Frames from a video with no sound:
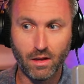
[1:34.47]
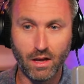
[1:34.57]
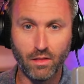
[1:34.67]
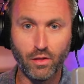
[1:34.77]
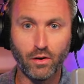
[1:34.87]

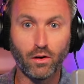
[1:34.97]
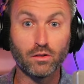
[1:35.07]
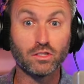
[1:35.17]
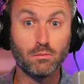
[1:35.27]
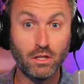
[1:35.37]
And there
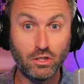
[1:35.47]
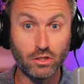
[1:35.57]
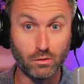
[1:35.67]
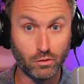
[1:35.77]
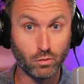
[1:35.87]
are some
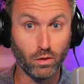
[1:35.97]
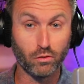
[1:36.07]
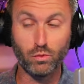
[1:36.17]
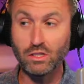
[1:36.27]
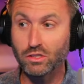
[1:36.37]
issues
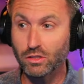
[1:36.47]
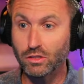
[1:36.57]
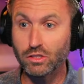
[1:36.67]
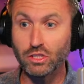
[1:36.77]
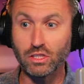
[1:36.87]
with
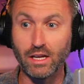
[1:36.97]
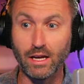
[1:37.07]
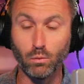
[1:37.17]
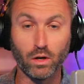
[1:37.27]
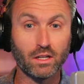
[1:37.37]
research
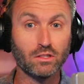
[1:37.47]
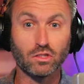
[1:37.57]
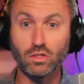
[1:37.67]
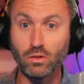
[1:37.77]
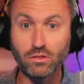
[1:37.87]
and what
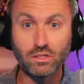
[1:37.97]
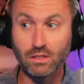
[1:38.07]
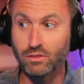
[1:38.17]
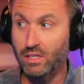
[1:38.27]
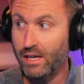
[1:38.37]
consultants
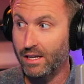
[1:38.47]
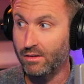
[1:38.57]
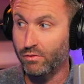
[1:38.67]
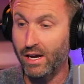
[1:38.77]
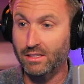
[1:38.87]
have said.
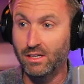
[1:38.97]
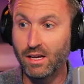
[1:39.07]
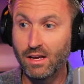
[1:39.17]
In fact,